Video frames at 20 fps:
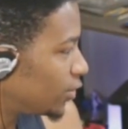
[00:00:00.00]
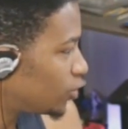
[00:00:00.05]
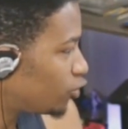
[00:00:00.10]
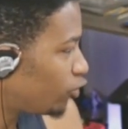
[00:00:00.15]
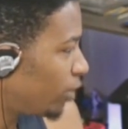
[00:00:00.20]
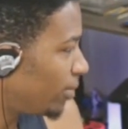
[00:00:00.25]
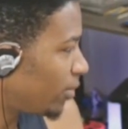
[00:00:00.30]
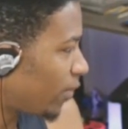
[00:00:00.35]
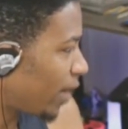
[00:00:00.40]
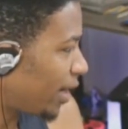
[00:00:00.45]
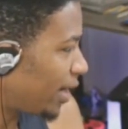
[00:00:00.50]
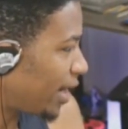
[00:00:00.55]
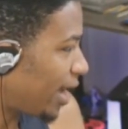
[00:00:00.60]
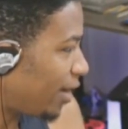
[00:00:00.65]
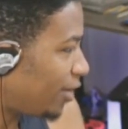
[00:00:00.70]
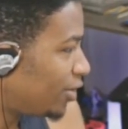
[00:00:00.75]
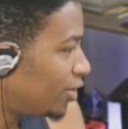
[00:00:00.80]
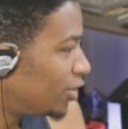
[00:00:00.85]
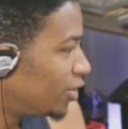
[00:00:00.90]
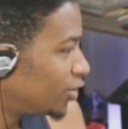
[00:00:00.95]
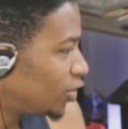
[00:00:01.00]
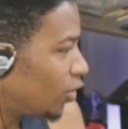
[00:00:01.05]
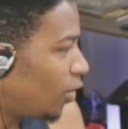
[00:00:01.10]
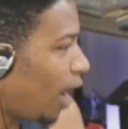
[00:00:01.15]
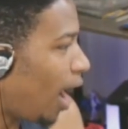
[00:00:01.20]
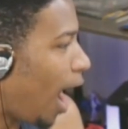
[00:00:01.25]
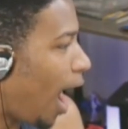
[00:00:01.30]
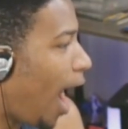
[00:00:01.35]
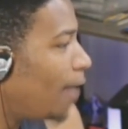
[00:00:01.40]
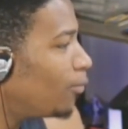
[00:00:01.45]
still streaming right now.
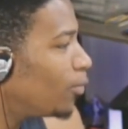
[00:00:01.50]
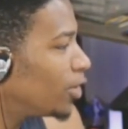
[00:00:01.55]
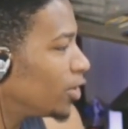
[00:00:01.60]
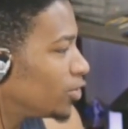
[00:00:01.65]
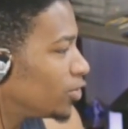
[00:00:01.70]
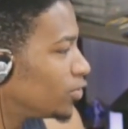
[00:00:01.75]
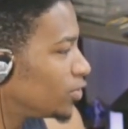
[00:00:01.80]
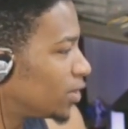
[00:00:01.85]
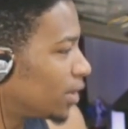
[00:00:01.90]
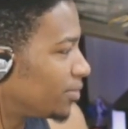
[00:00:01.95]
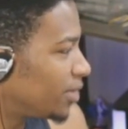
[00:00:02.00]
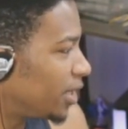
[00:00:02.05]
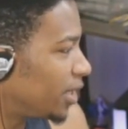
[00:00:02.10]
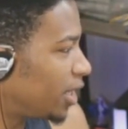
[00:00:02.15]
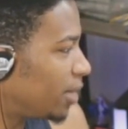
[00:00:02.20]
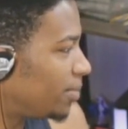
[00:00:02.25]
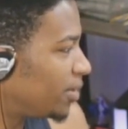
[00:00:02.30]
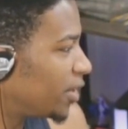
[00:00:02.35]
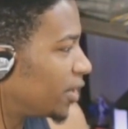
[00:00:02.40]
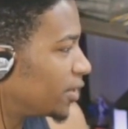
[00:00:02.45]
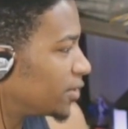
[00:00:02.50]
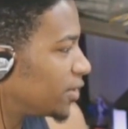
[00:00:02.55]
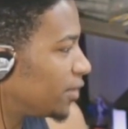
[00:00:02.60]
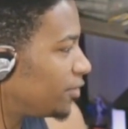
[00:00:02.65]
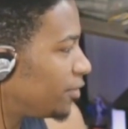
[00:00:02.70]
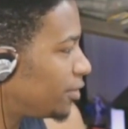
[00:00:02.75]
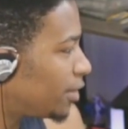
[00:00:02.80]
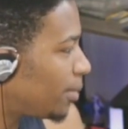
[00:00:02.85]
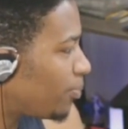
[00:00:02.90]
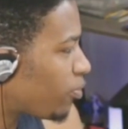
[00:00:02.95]
So I want to do something here because
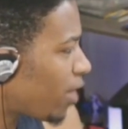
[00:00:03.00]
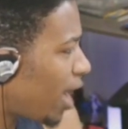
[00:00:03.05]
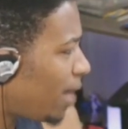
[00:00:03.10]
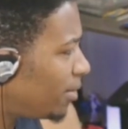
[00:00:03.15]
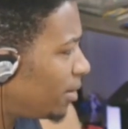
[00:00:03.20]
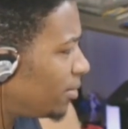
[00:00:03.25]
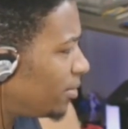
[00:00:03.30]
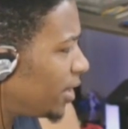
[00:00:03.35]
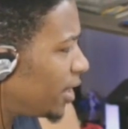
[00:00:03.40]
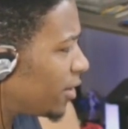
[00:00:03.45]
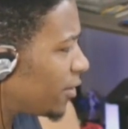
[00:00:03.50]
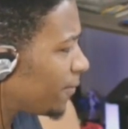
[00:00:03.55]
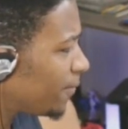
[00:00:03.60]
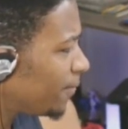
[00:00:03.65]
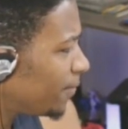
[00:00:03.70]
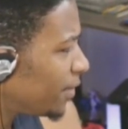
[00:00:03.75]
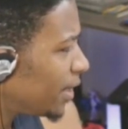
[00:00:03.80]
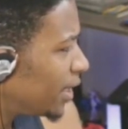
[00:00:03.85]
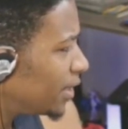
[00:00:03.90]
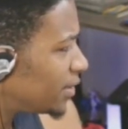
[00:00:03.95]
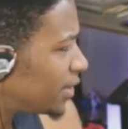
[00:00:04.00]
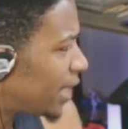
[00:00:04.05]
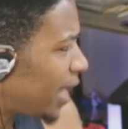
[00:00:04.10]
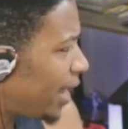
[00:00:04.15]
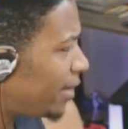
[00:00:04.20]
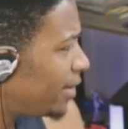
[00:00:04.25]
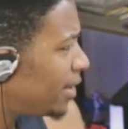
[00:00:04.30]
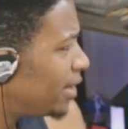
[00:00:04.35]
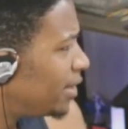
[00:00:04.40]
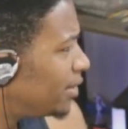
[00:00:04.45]
the, the problem here is
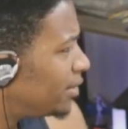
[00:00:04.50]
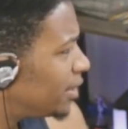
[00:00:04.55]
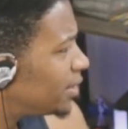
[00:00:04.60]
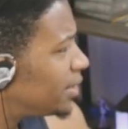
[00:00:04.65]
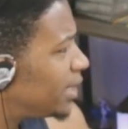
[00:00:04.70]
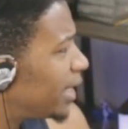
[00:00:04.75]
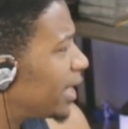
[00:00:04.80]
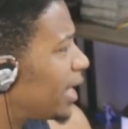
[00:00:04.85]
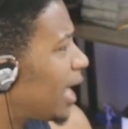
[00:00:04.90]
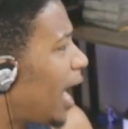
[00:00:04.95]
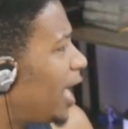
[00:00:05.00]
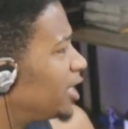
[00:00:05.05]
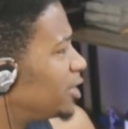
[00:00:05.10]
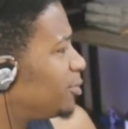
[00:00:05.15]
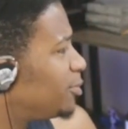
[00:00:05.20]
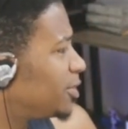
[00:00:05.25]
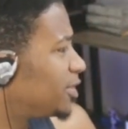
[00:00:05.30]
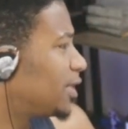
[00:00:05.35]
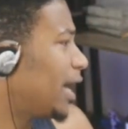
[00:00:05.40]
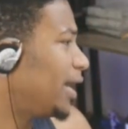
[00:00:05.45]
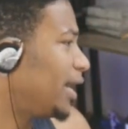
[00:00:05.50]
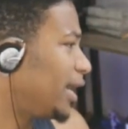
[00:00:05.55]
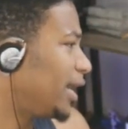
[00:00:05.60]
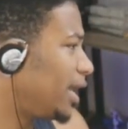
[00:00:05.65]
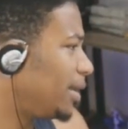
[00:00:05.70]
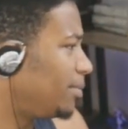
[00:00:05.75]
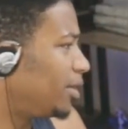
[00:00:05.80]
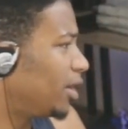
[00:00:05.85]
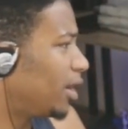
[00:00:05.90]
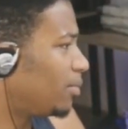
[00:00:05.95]
that this nigga Ice Poseidon
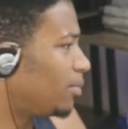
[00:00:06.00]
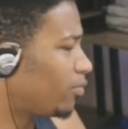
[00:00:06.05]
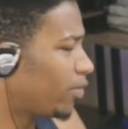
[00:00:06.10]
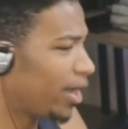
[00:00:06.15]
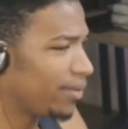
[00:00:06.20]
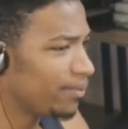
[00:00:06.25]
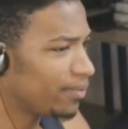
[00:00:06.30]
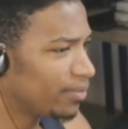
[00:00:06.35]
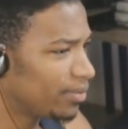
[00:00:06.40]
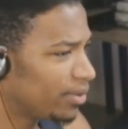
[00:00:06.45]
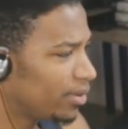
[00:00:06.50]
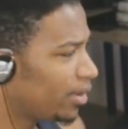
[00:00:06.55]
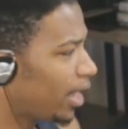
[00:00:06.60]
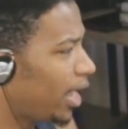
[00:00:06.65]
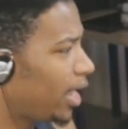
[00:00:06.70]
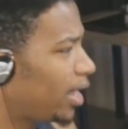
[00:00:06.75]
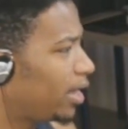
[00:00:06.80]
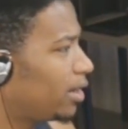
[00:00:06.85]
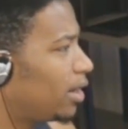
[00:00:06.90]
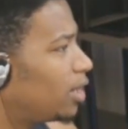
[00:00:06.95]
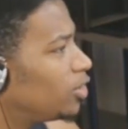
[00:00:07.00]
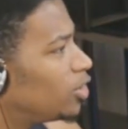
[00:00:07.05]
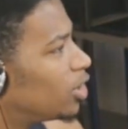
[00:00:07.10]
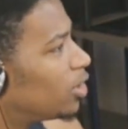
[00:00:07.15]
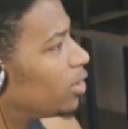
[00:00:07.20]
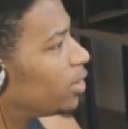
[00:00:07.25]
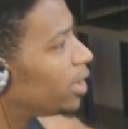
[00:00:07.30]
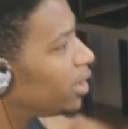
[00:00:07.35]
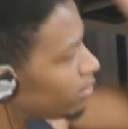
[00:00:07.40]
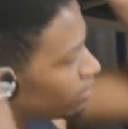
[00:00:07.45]
hit me up, right? And, you
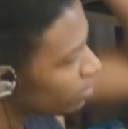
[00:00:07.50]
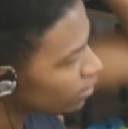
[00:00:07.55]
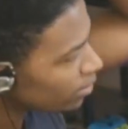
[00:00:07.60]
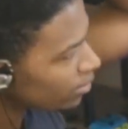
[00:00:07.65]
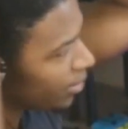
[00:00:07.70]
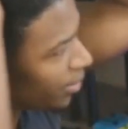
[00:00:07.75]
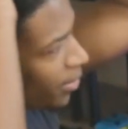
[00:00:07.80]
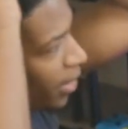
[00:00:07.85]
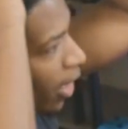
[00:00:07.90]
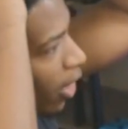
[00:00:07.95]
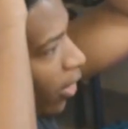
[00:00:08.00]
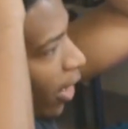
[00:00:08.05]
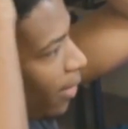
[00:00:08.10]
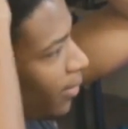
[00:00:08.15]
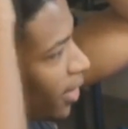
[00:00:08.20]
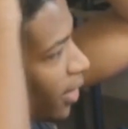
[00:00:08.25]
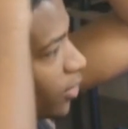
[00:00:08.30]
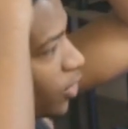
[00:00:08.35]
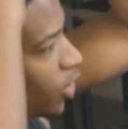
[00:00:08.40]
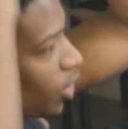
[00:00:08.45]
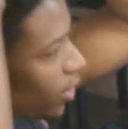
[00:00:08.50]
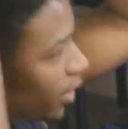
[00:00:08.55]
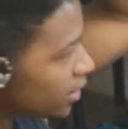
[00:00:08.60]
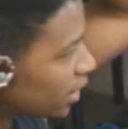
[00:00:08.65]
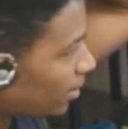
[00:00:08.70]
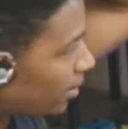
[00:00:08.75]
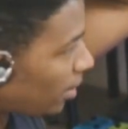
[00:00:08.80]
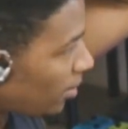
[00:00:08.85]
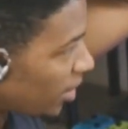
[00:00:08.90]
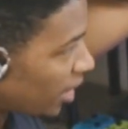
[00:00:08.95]
know, he, we were like, all right, let's chill
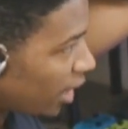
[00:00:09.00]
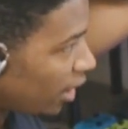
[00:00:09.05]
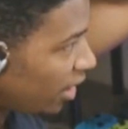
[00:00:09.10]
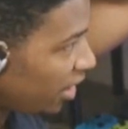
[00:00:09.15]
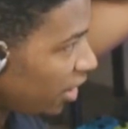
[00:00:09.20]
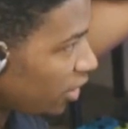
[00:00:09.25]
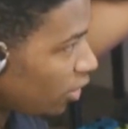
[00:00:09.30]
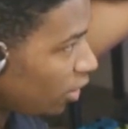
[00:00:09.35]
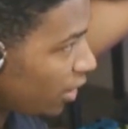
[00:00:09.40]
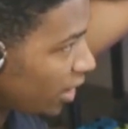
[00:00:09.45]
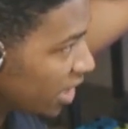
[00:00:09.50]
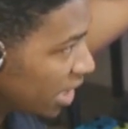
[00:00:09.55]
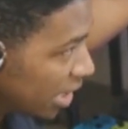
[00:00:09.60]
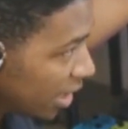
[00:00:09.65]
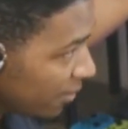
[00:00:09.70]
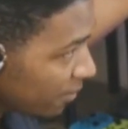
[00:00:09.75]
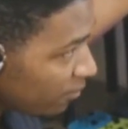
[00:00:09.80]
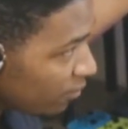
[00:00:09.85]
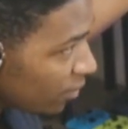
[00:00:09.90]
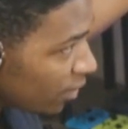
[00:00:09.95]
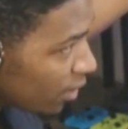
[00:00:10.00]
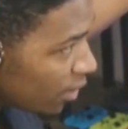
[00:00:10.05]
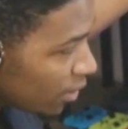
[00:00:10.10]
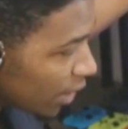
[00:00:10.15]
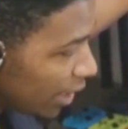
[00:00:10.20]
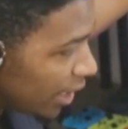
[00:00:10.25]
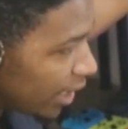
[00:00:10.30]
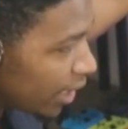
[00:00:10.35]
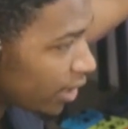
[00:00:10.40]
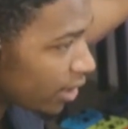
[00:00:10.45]
next time I'm in LA and all that shit.
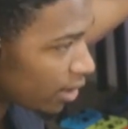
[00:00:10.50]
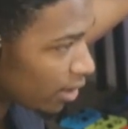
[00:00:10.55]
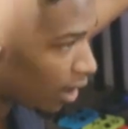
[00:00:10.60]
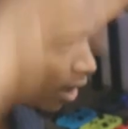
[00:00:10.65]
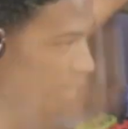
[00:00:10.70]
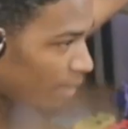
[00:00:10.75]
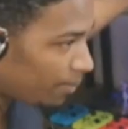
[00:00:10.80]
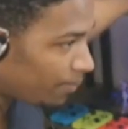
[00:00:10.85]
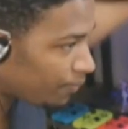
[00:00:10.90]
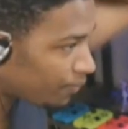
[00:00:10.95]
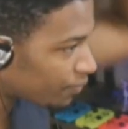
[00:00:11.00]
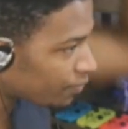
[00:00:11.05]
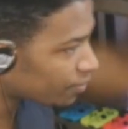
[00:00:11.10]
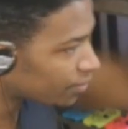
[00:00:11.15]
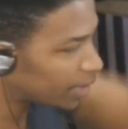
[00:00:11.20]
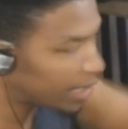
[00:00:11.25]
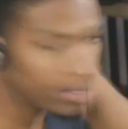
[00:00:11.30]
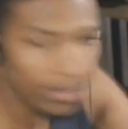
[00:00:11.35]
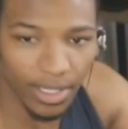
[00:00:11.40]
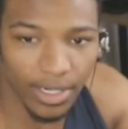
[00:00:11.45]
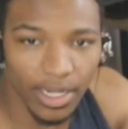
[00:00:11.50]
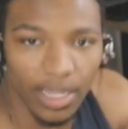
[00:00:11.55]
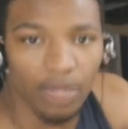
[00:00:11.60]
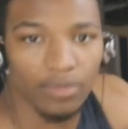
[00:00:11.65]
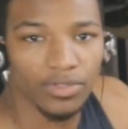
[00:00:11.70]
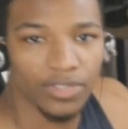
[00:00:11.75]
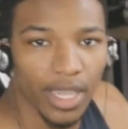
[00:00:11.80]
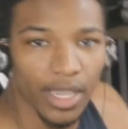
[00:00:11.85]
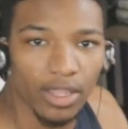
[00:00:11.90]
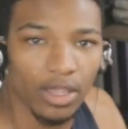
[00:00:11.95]
The nigga, um, he, the
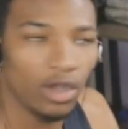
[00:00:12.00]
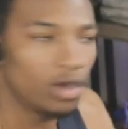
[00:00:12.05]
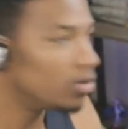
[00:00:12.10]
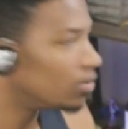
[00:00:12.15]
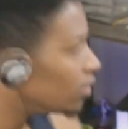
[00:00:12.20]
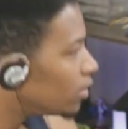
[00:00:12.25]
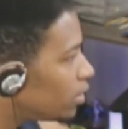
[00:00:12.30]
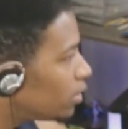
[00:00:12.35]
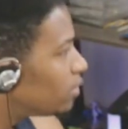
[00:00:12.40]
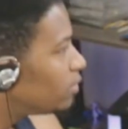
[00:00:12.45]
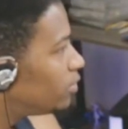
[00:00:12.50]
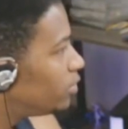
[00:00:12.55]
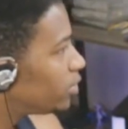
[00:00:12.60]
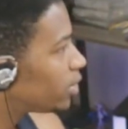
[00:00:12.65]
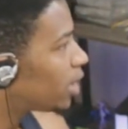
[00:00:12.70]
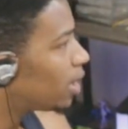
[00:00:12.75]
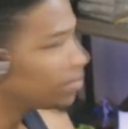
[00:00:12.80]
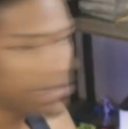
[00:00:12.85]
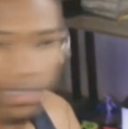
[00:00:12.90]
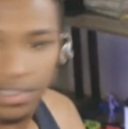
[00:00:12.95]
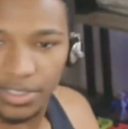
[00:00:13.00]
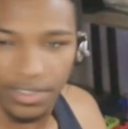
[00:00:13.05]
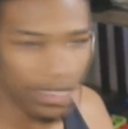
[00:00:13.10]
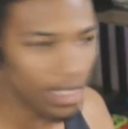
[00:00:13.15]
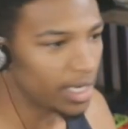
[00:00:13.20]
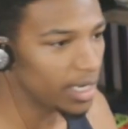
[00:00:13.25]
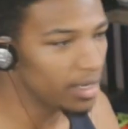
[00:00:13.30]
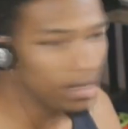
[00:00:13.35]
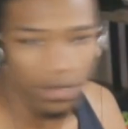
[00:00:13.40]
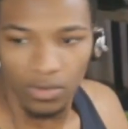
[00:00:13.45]
nigga was like, yo, come to the
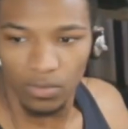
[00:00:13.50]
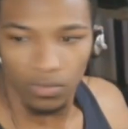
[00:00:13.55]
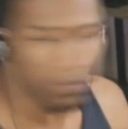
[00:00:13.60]
city,